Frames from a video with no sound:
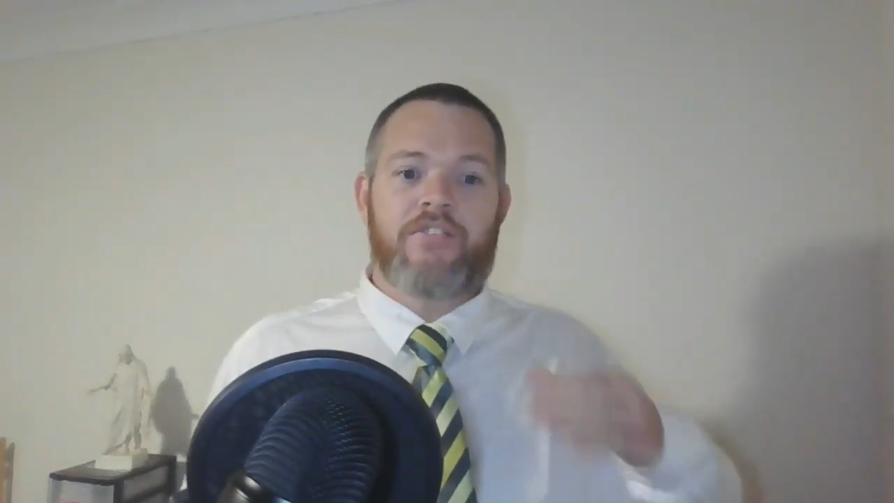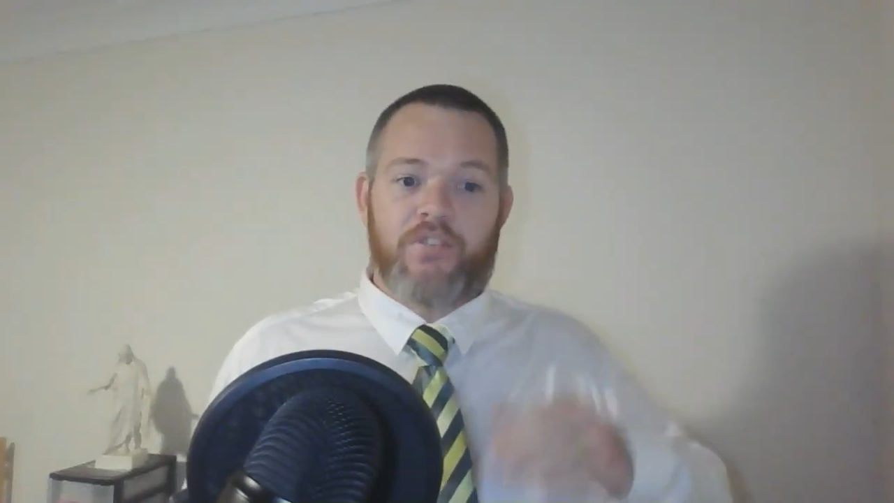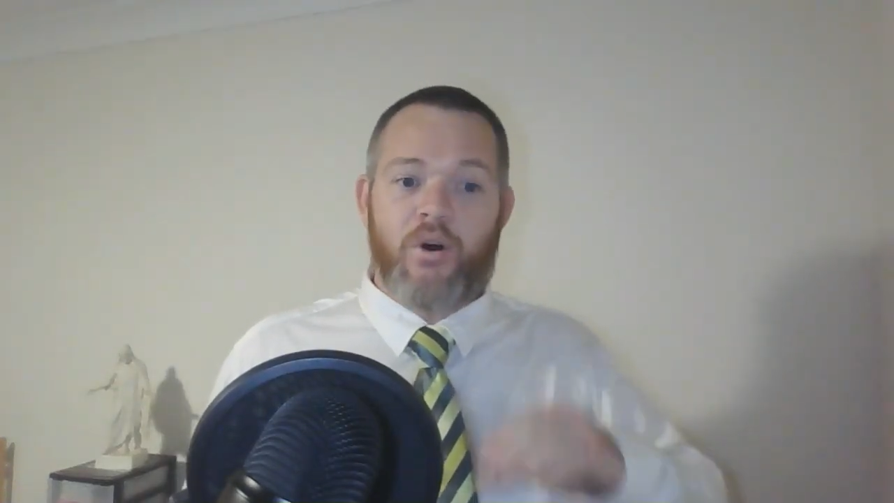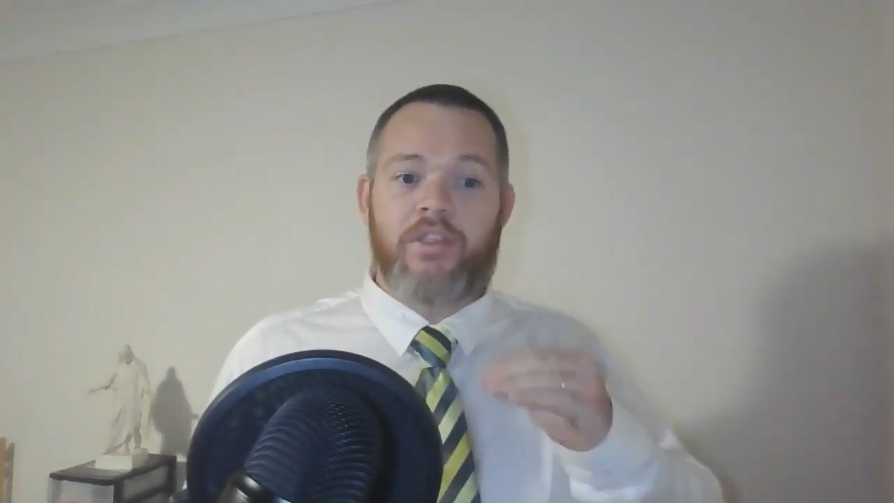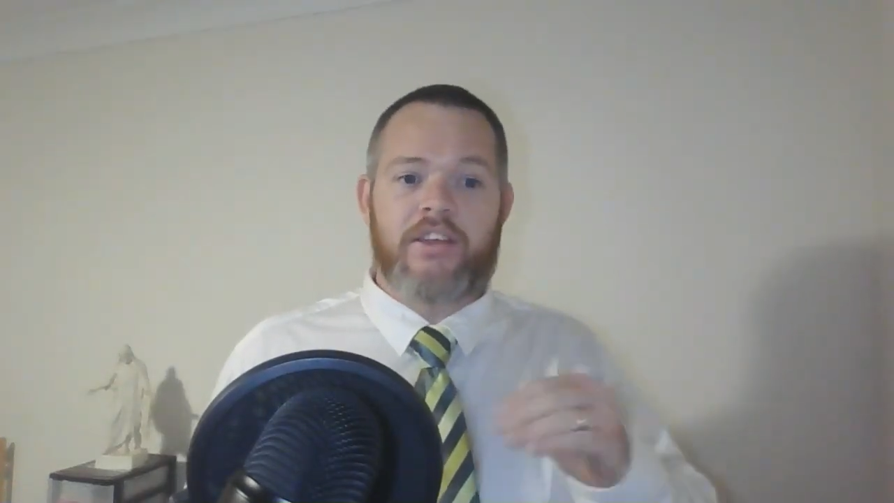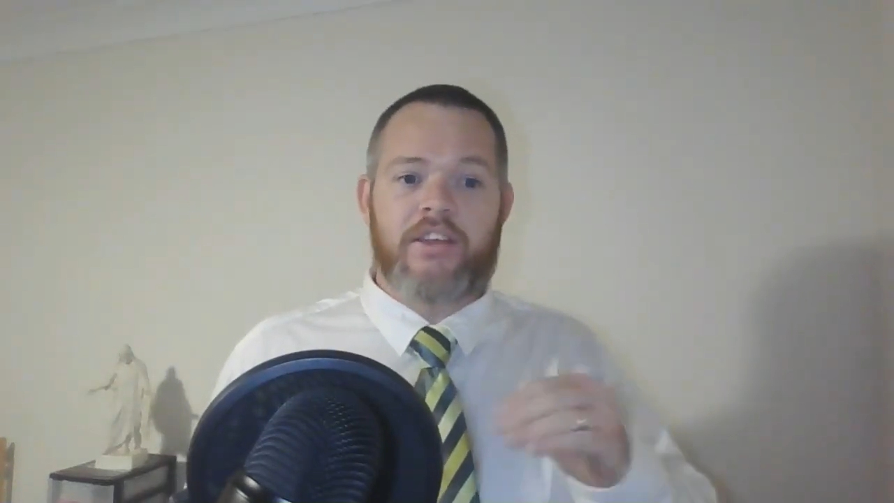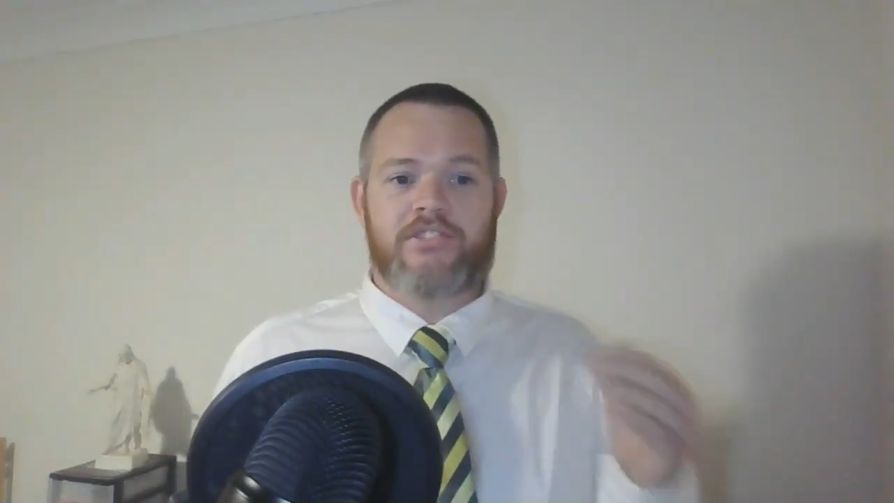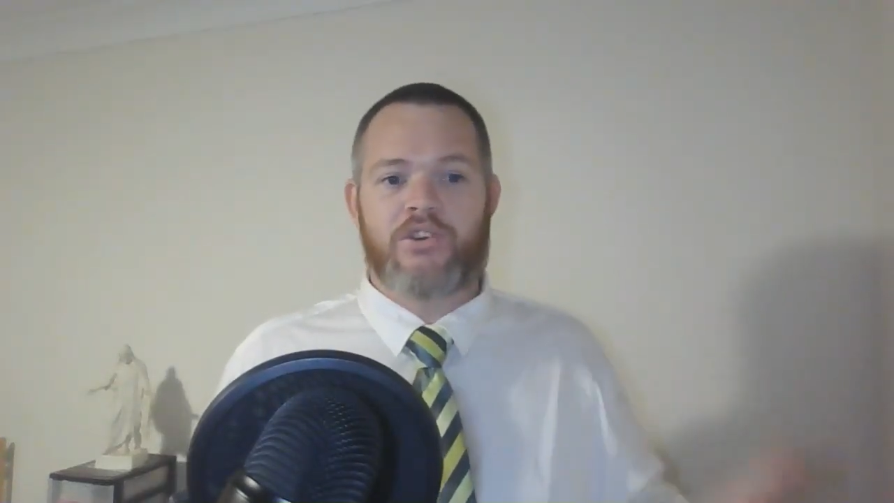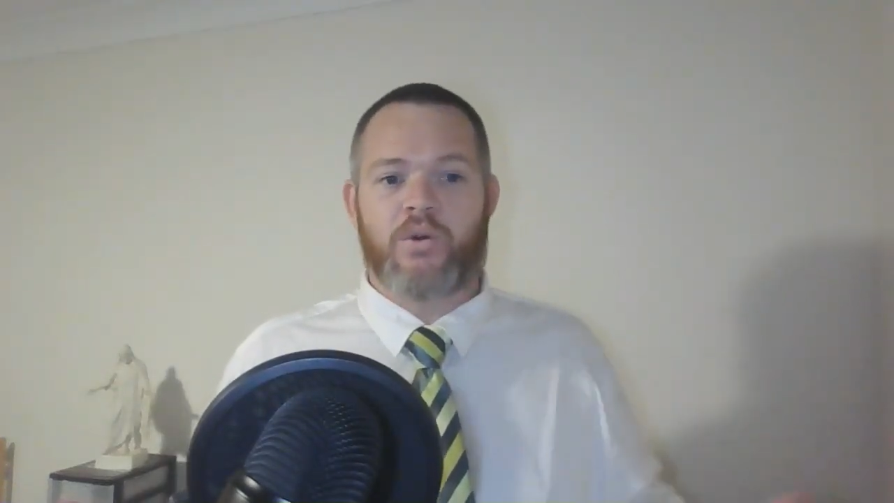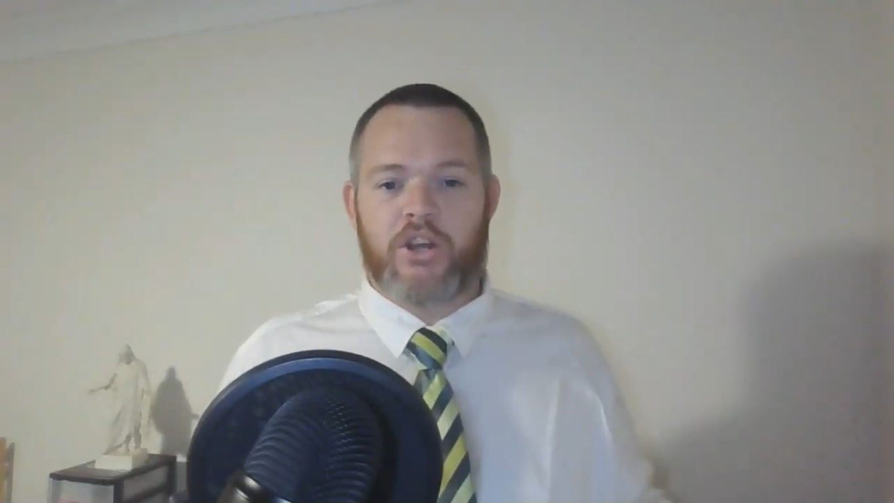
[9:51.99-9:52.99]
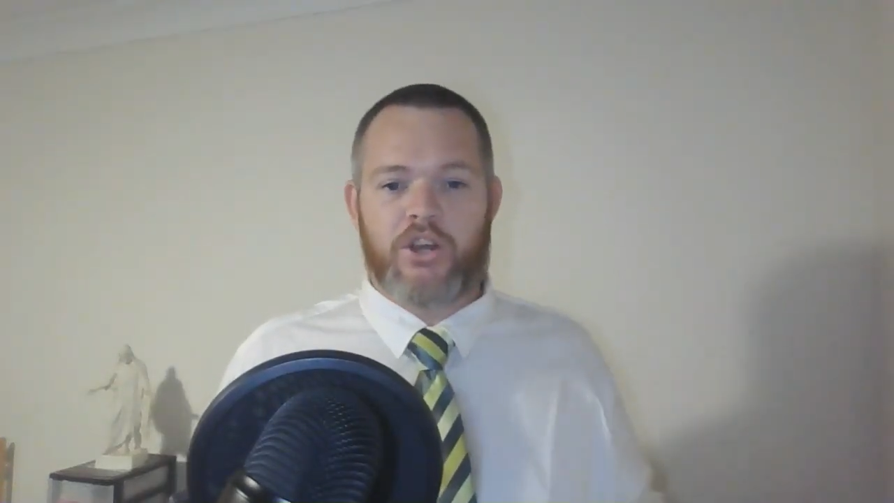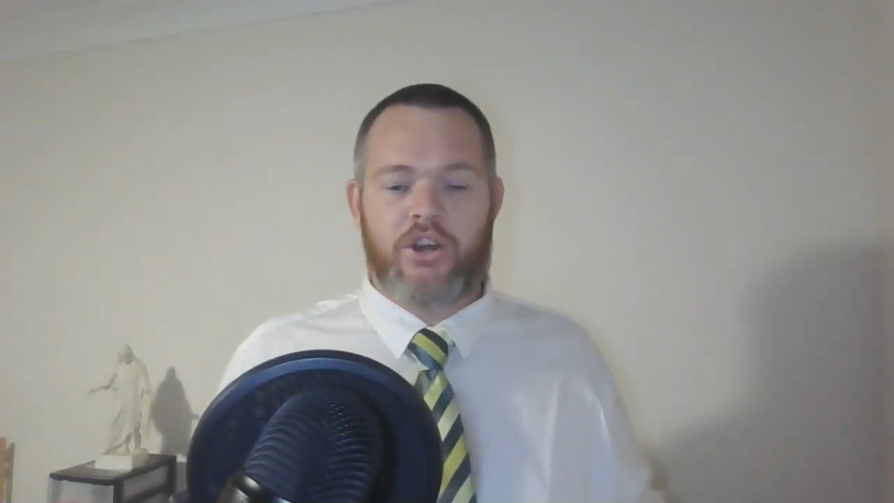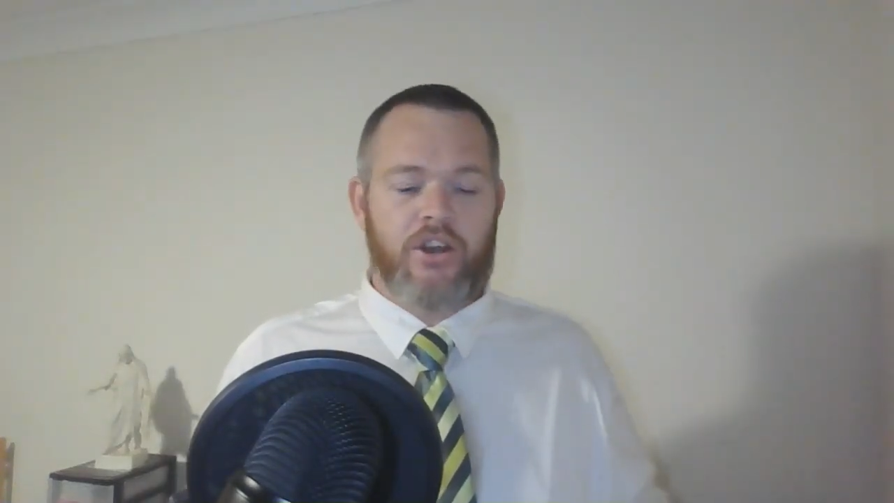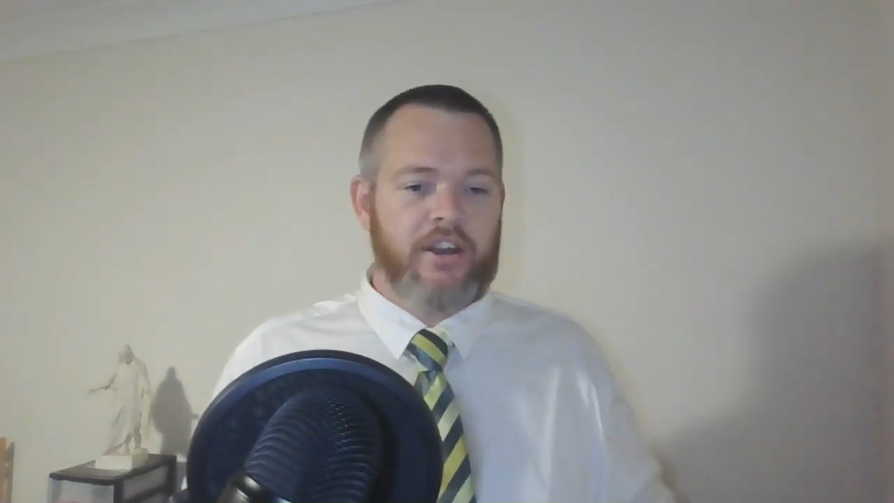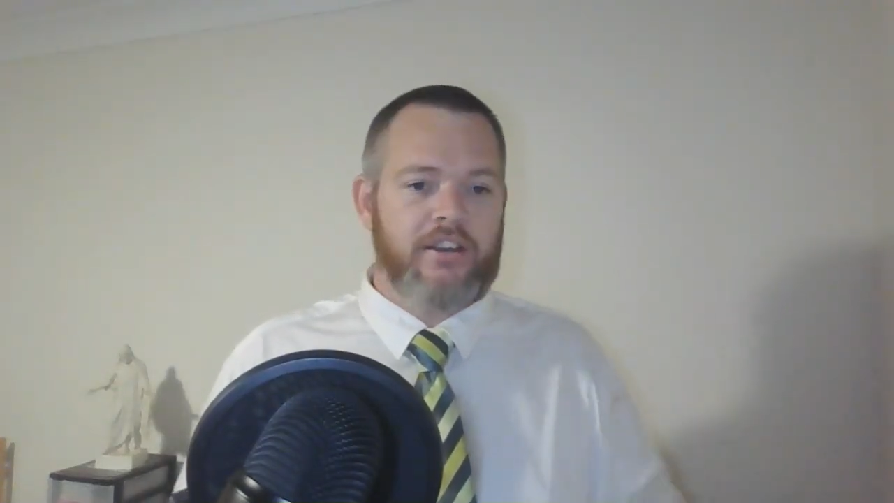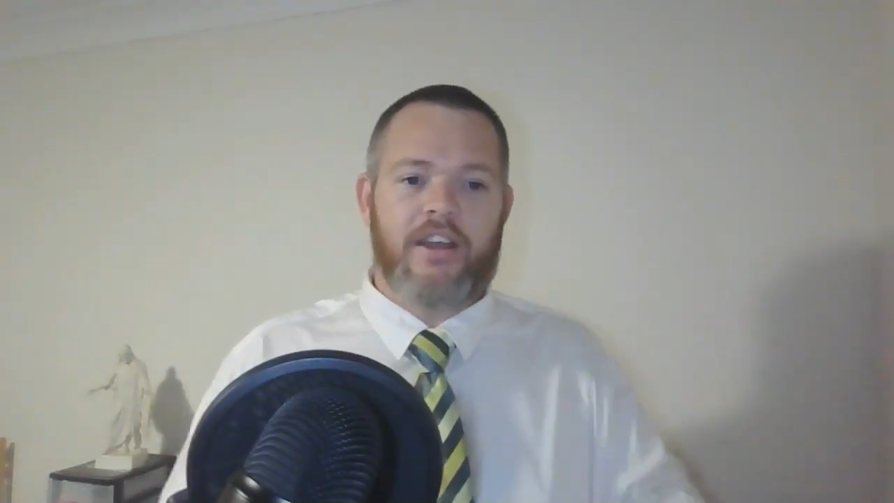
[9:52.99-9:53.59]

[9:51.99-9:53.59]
for this to occur.